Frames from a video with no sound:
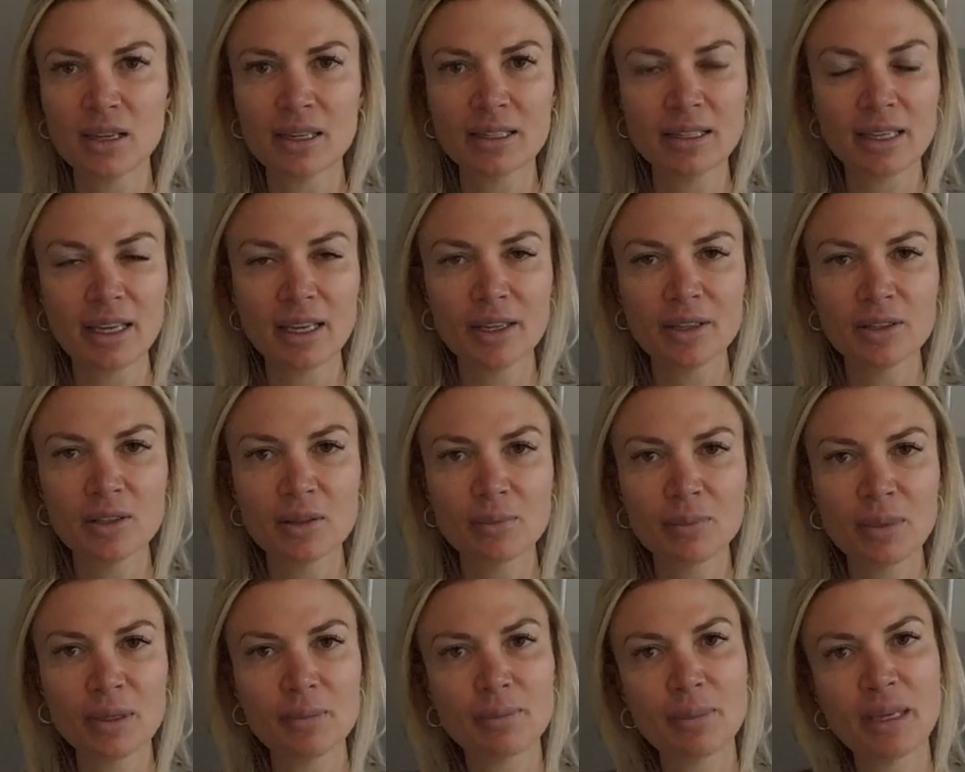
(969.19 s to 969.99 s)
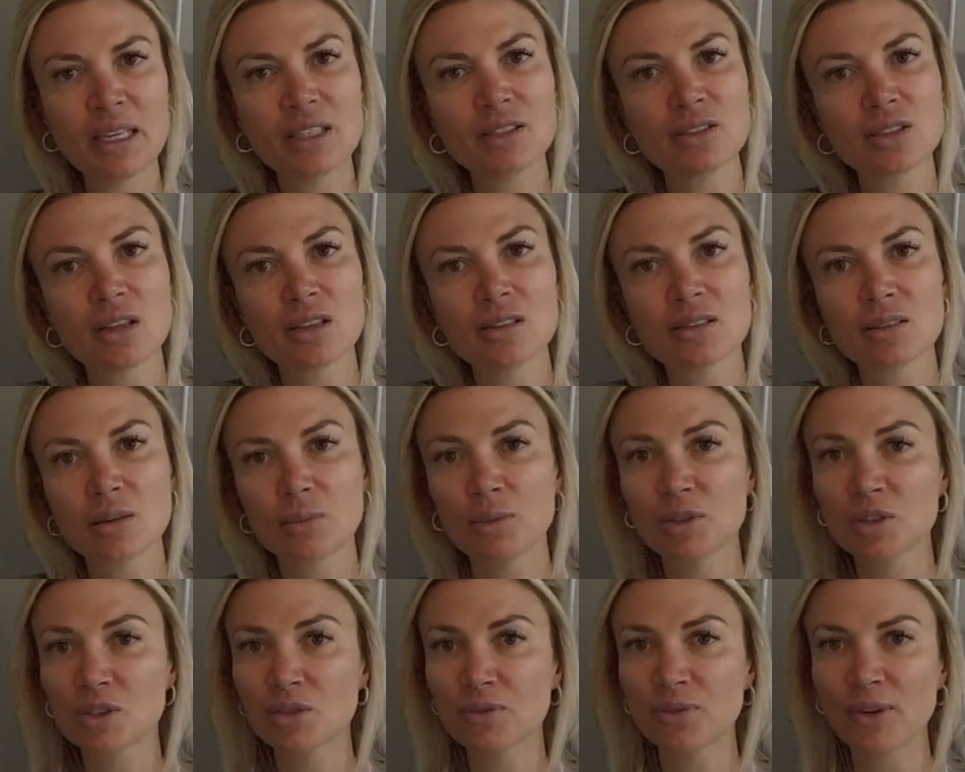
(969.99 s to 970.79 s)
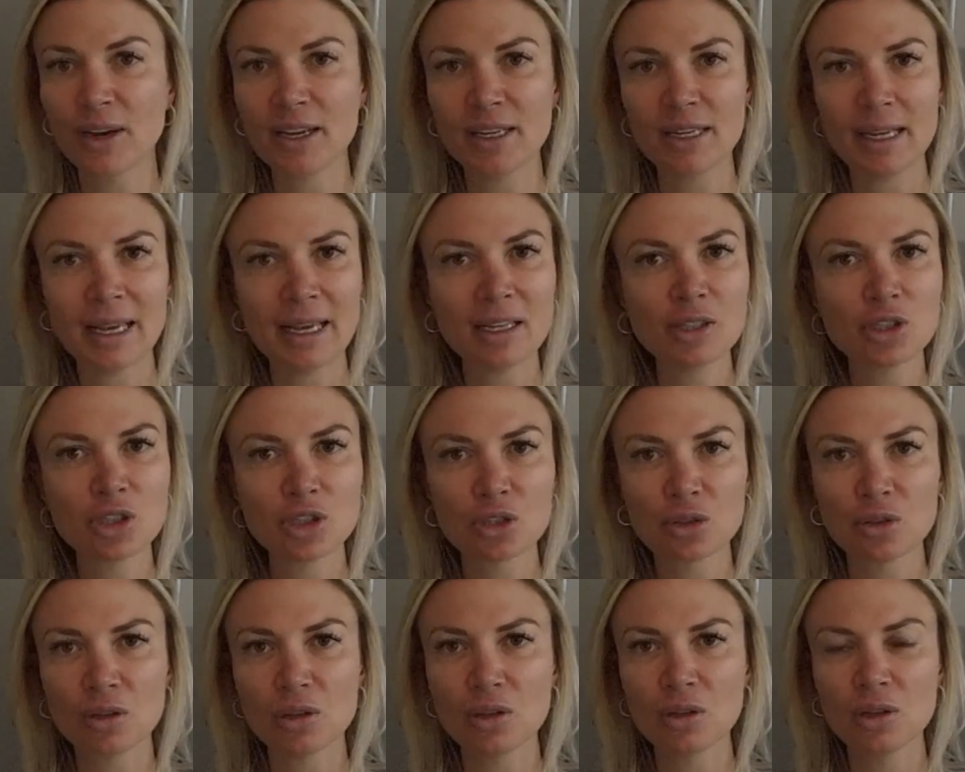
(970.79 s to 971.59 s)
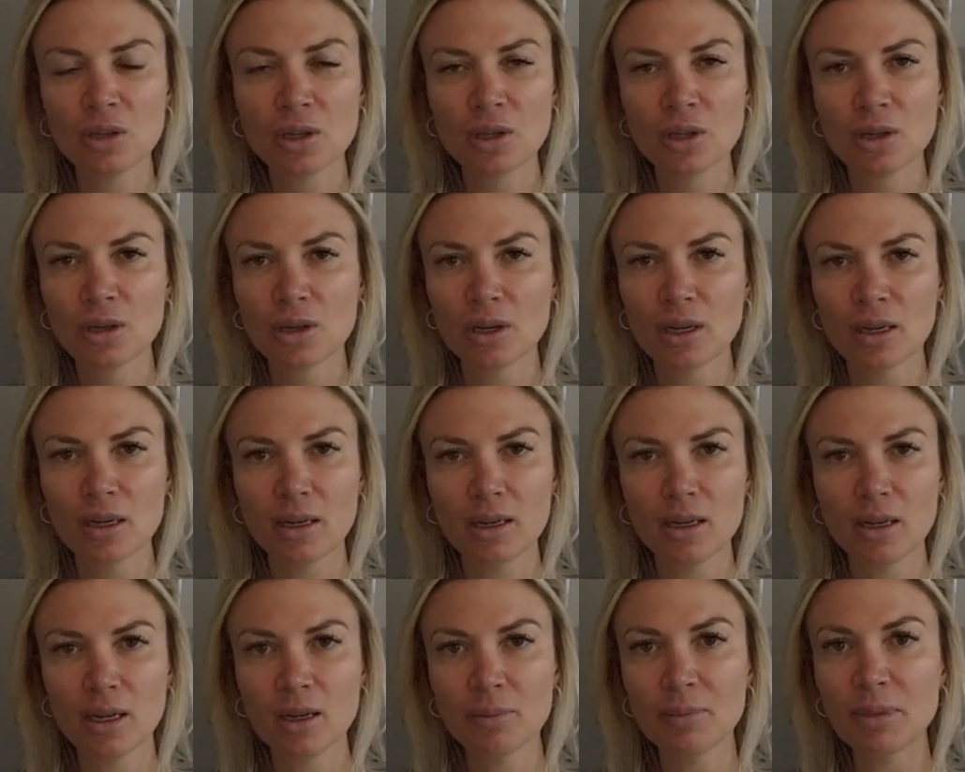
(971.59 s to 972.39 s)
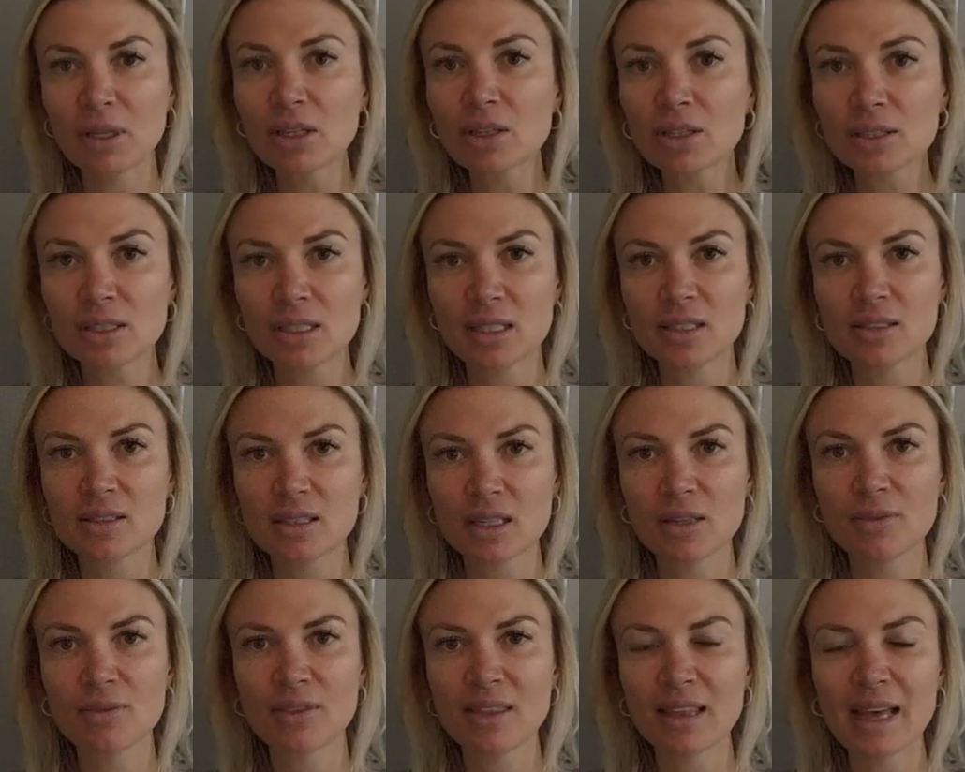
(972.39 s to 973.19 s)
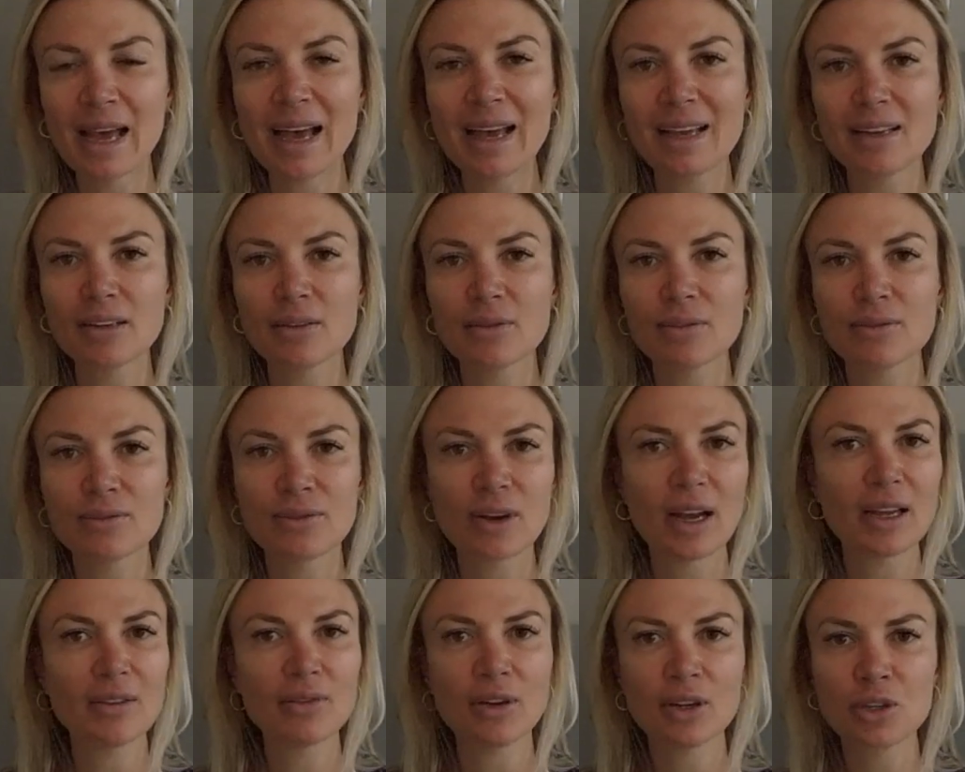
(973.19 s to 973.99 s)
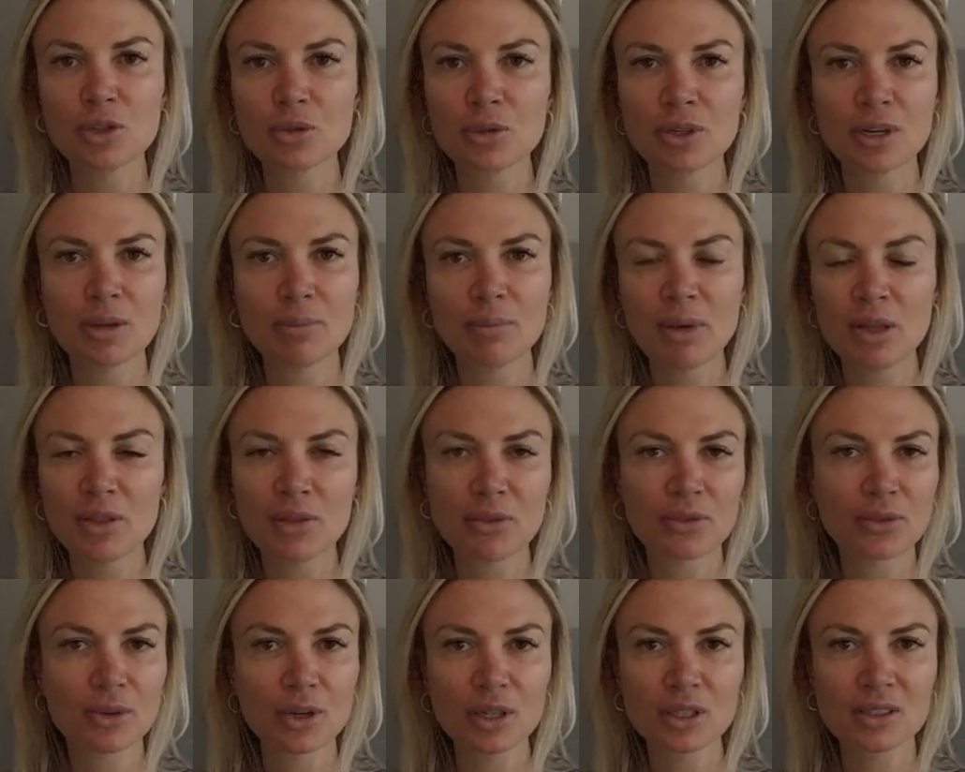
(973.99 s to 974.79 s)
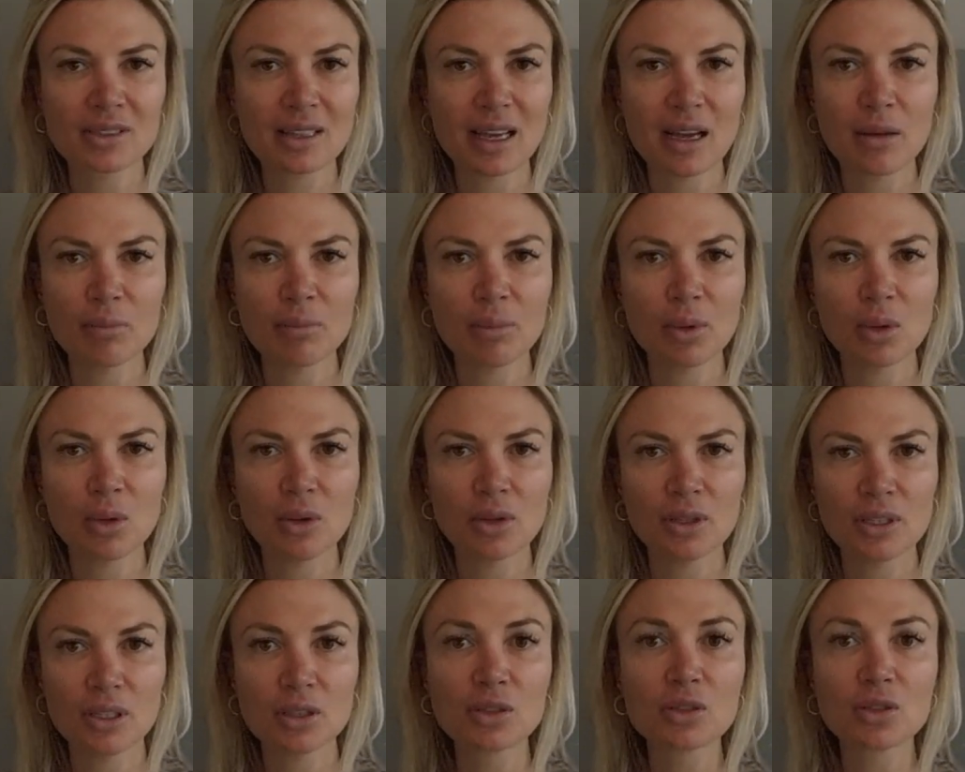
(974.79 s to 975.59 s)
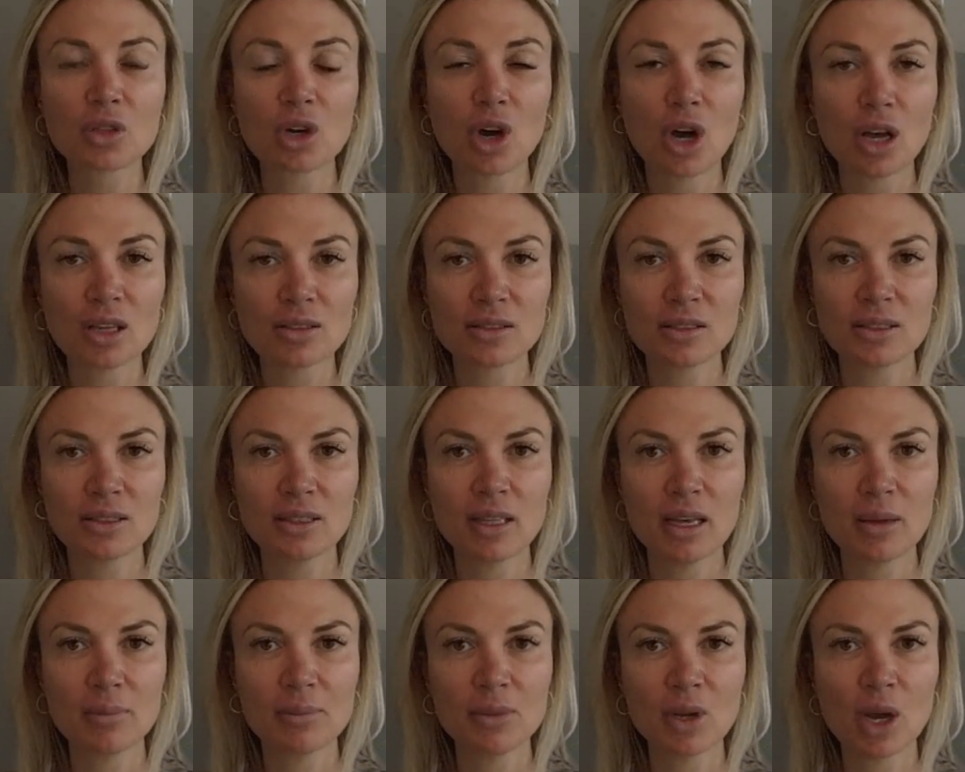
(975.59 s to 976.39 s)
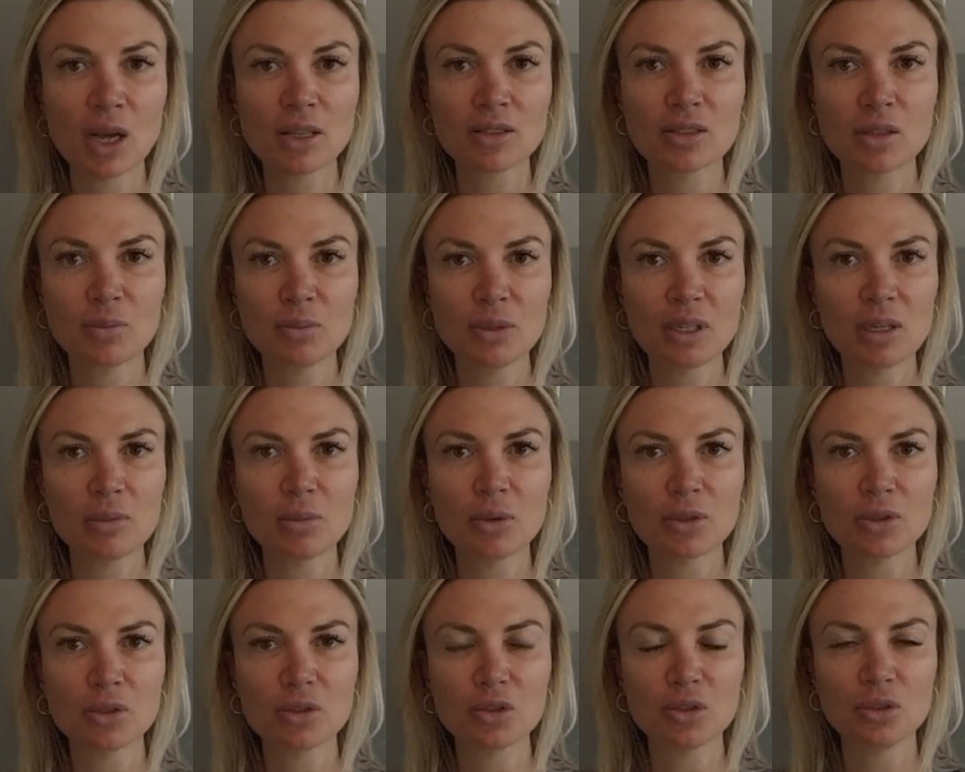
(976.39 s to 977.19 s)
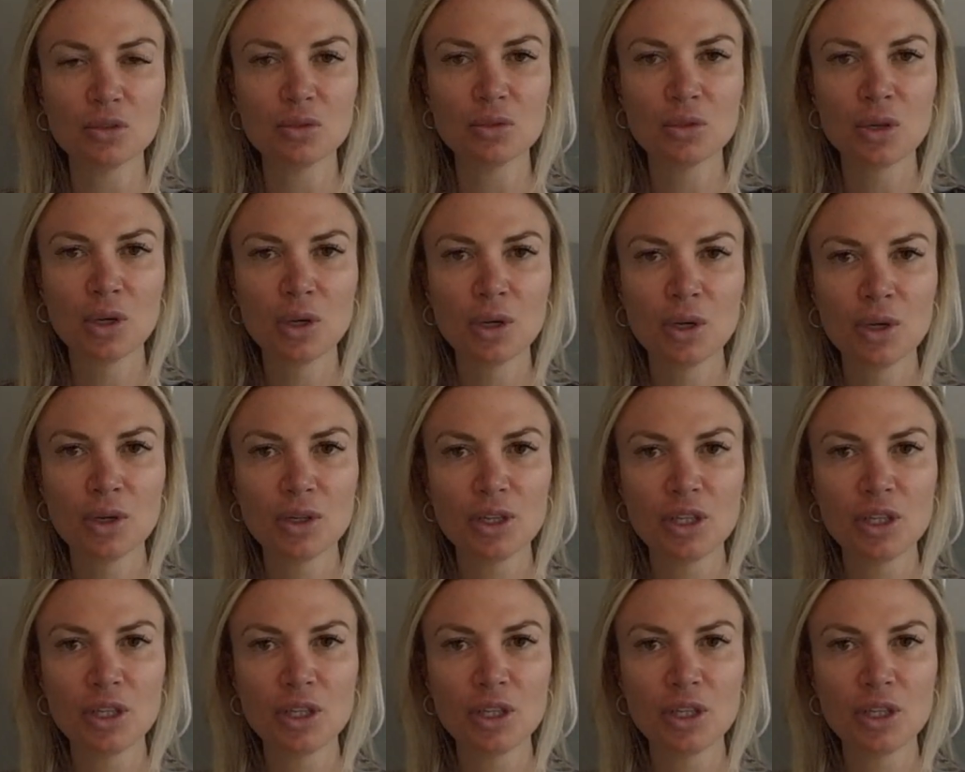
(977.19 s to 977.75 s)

again, based on someone's financial abilities, if that $500 a month, for example, is causing them not to be able to,